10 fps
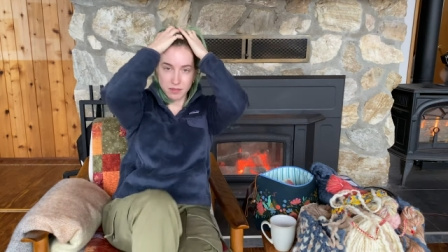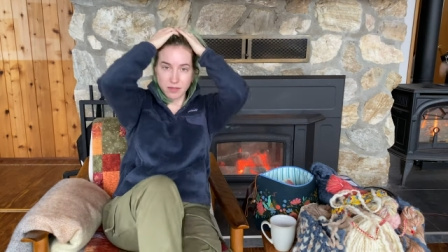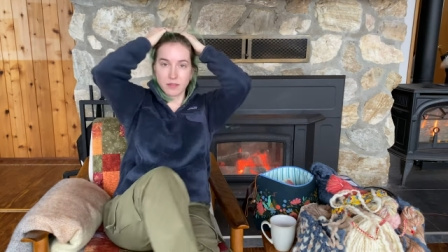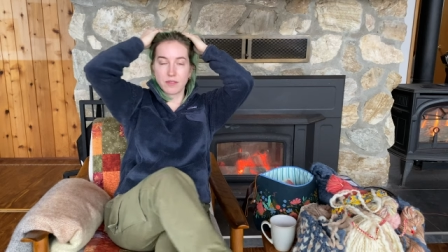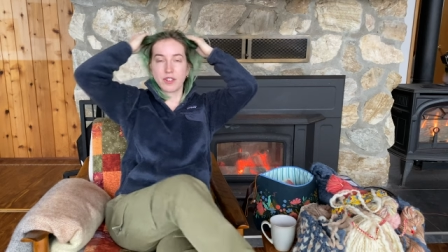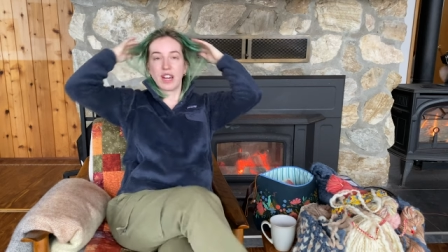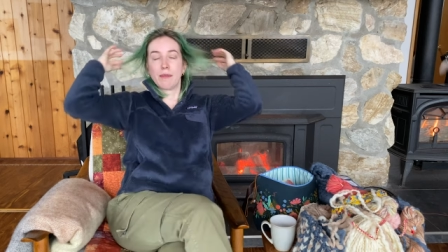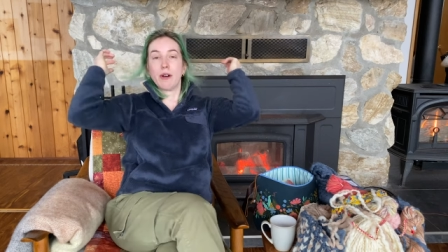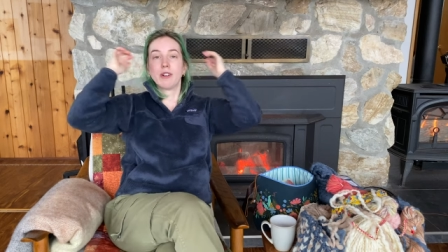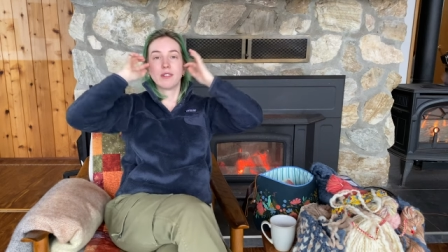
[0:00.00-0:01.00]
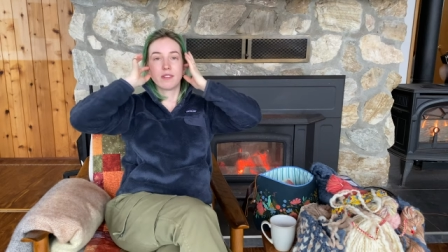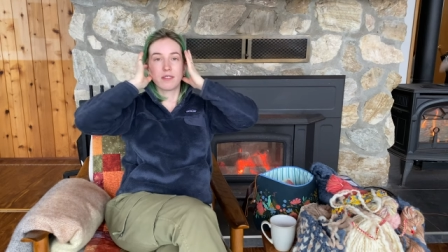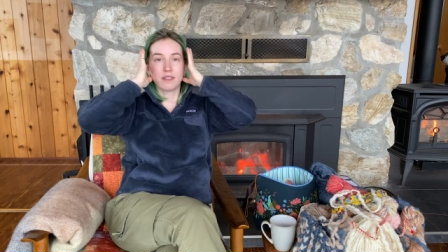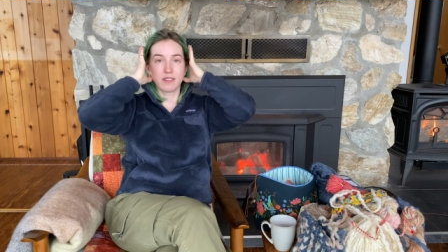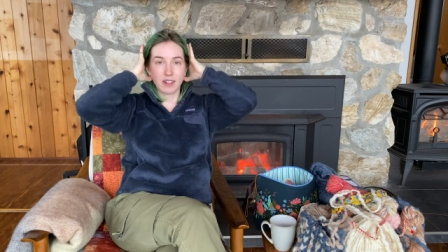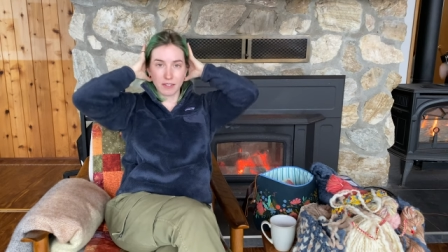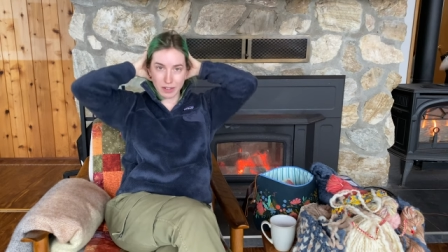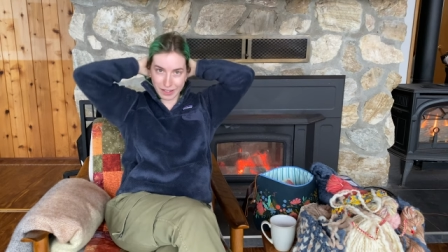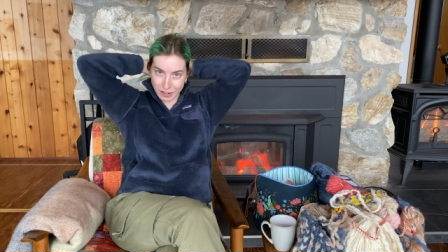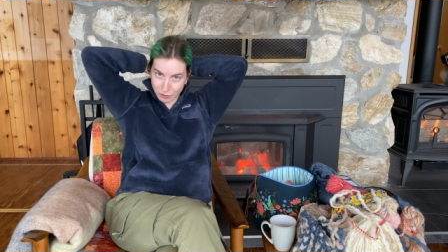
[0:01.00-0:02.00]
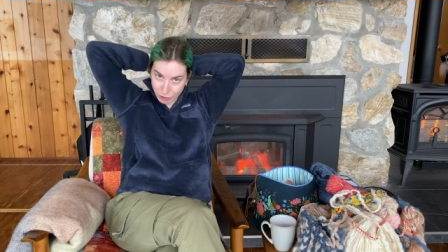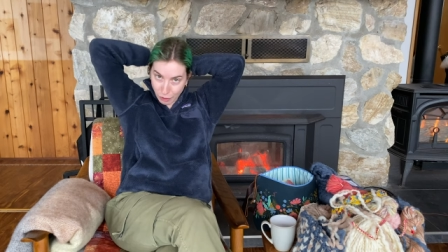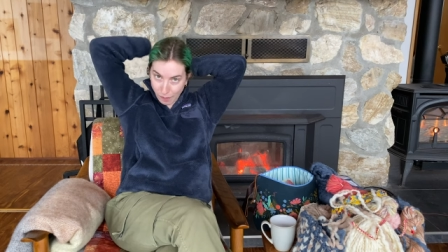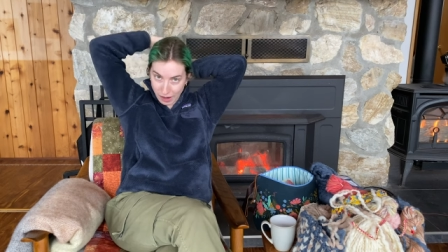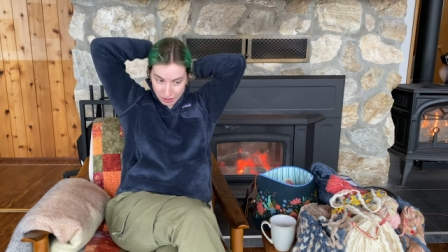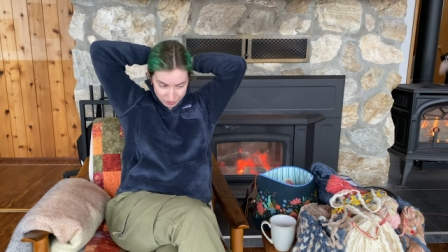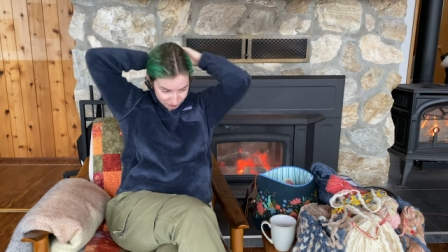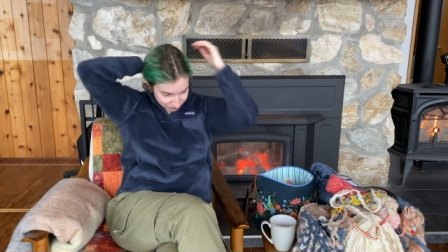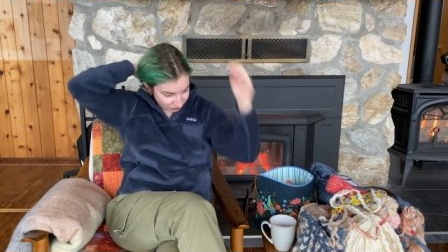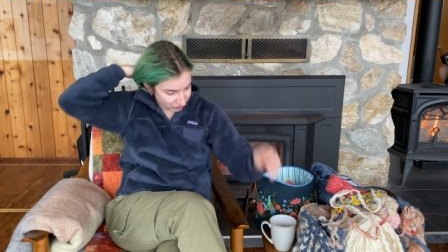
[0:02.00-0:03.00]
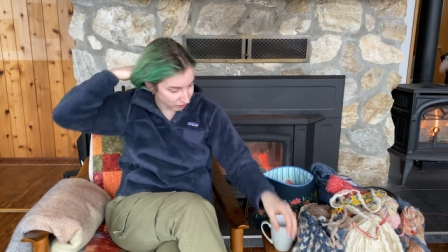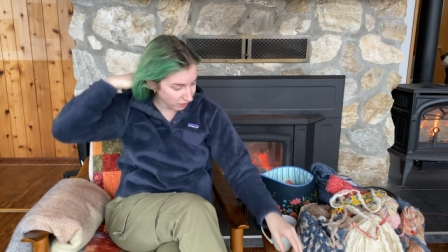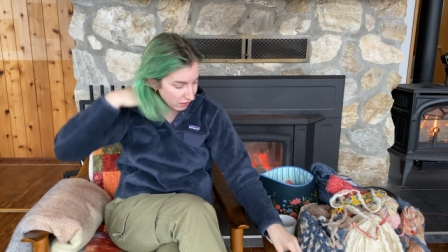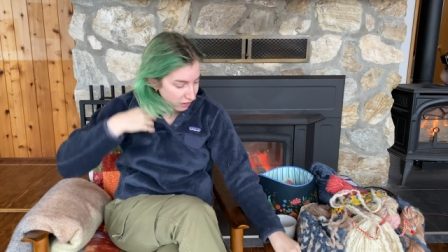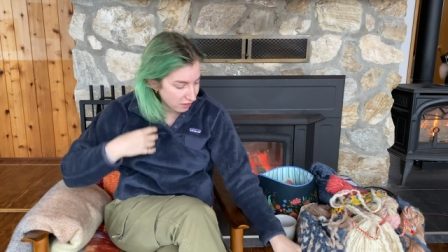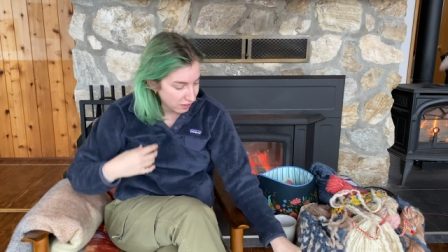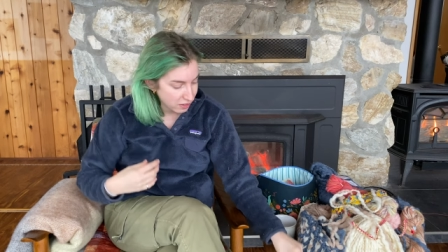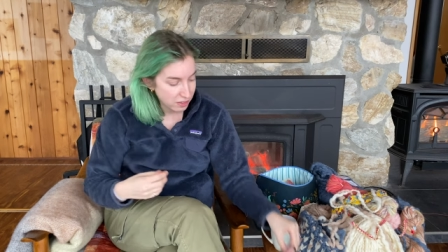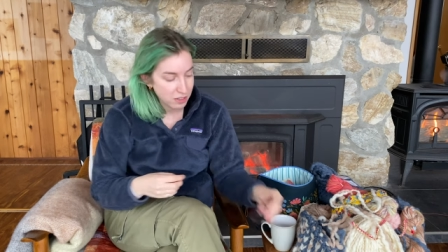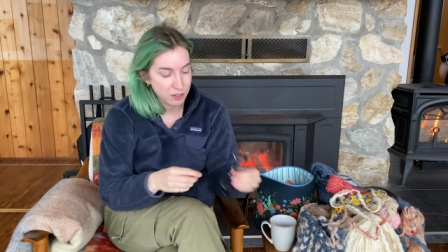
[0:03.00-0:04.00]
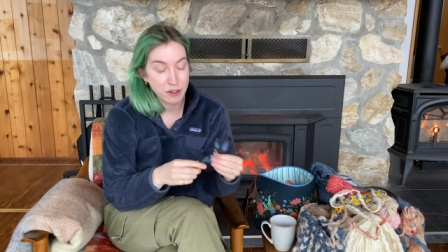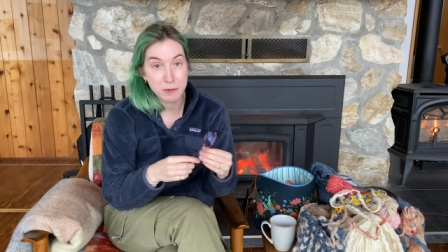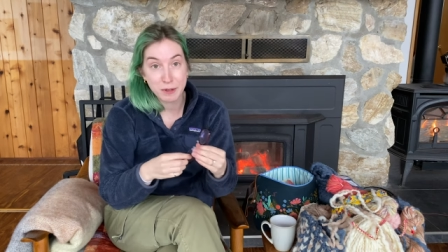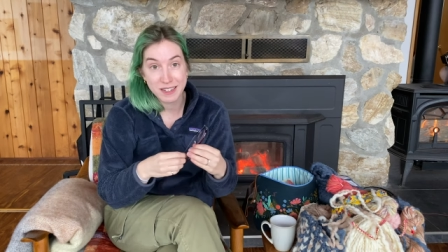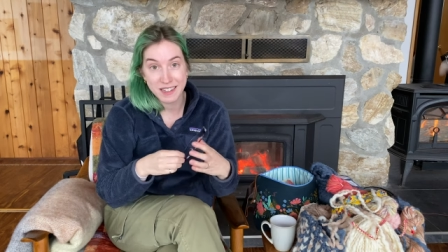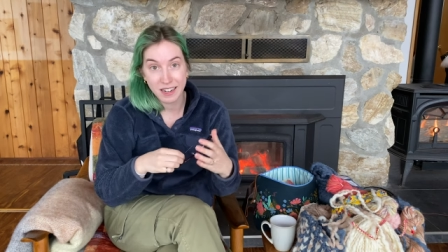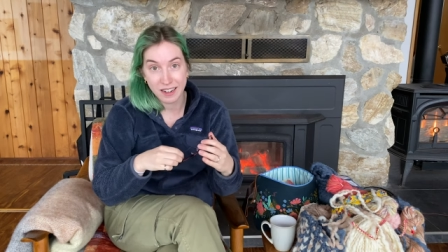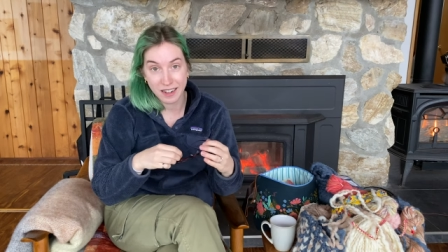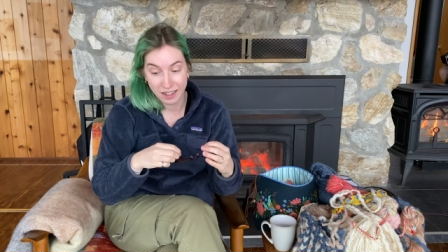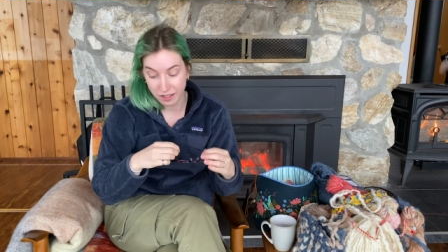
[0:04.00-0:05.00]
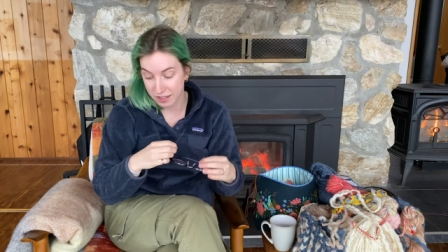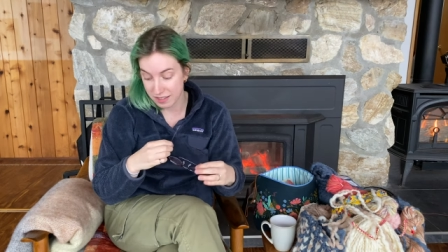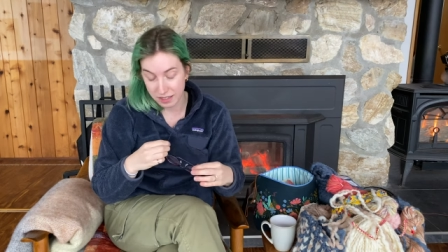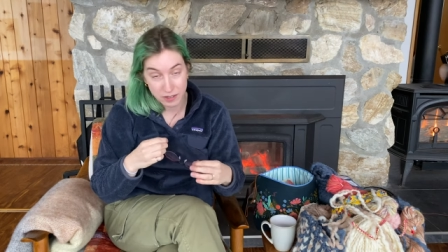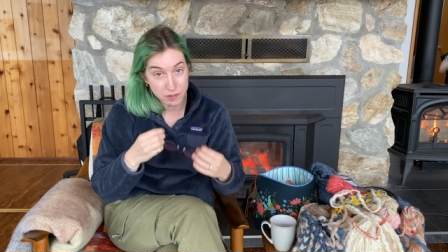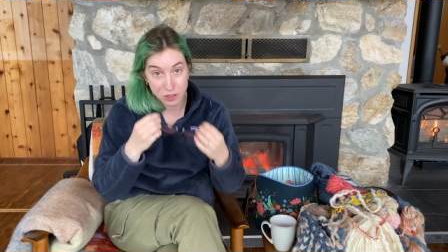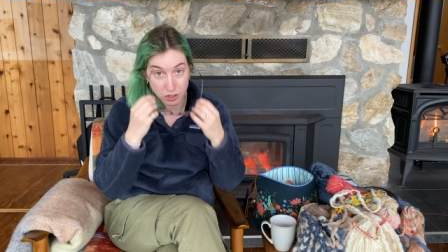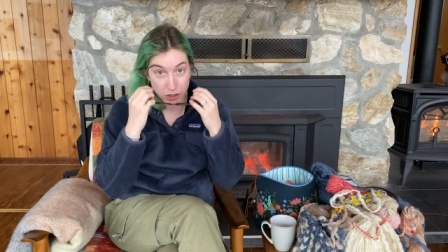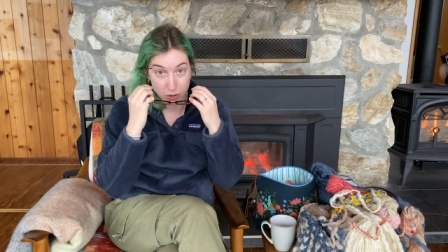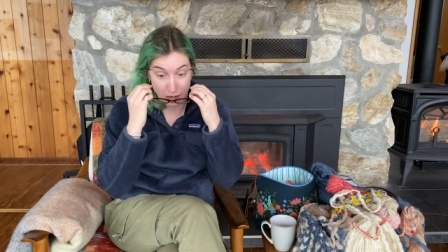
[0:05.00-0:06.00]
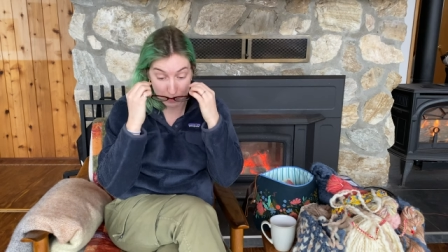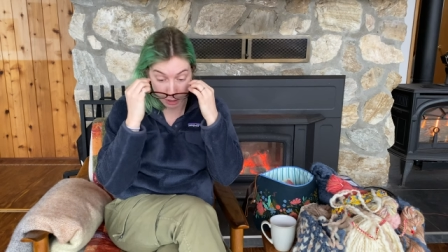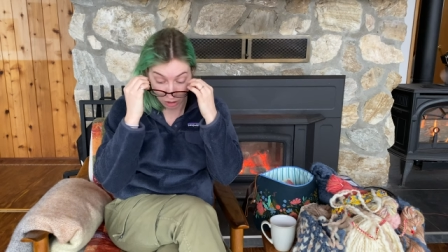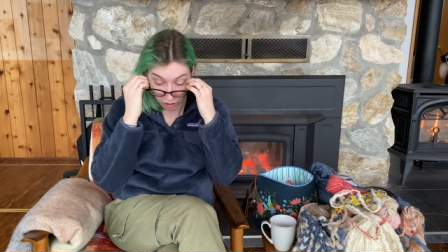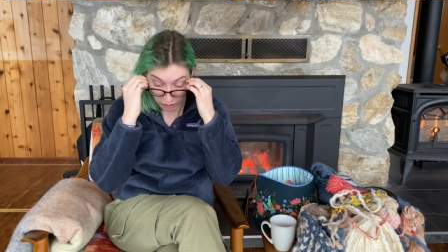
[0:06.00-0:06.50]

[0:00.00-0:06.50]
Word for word: forget about everything for a while. So yeah, I was pretty excited. I The sleeves took no time at all. I